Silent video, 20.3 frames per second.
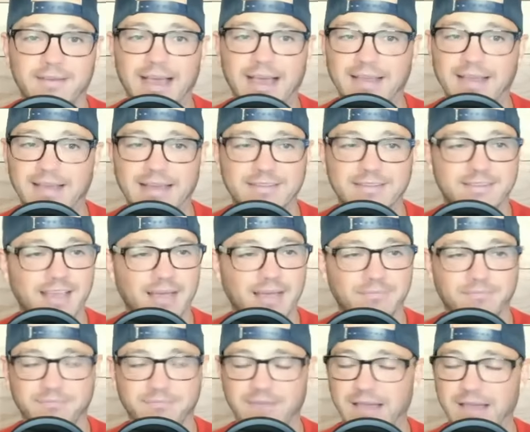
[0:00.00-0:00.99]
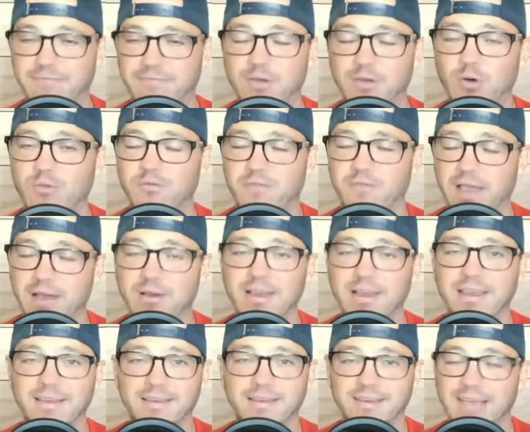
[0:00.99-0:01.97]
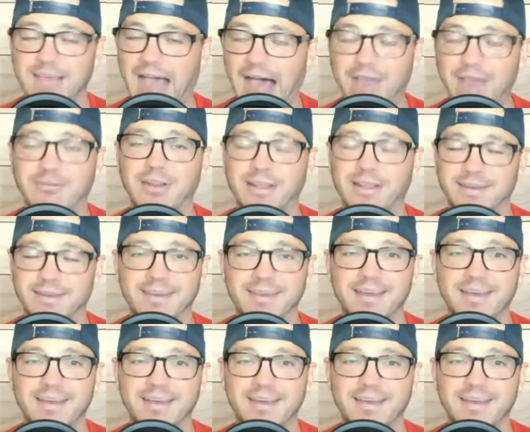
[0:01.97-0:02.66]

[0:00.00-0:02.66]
I feel very confident